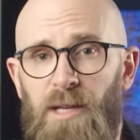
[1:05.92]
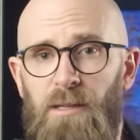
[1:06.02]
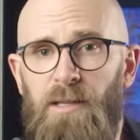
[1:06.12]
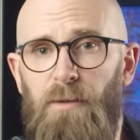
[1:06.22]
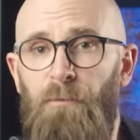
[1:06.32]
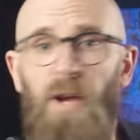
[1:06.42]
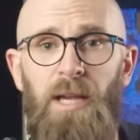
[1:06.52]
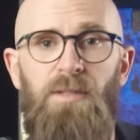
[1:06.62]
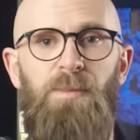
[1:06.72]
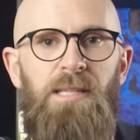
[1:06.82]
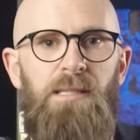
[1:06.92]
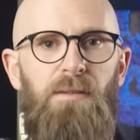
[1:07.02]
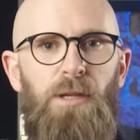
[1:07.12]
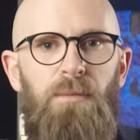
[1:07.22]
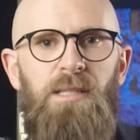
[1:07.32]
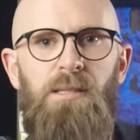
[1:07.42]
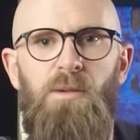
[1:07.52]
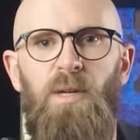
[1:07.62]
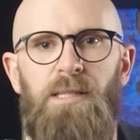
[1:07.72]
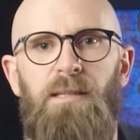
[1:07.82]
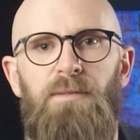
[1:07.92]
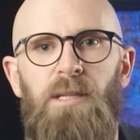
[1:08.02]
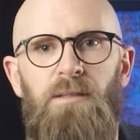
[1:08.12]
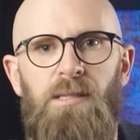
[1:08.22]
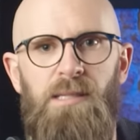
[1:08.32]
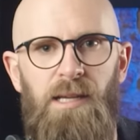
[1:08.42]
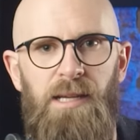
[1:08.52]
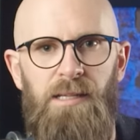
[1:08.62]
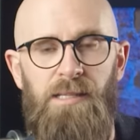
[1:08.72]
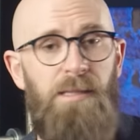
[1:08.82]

we're going to look at 5 species of humans who once lived alongside us,